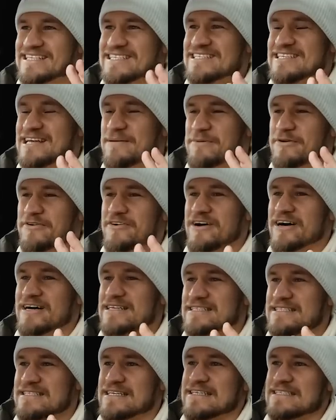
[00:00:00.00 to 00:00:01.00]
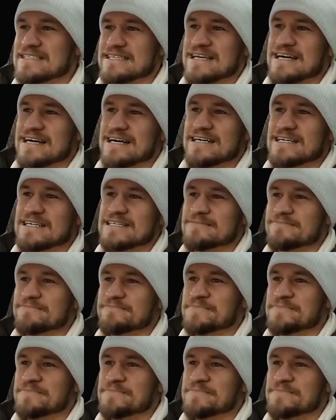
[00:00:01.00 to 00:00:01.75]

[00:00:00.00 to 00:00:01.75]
summarize this car,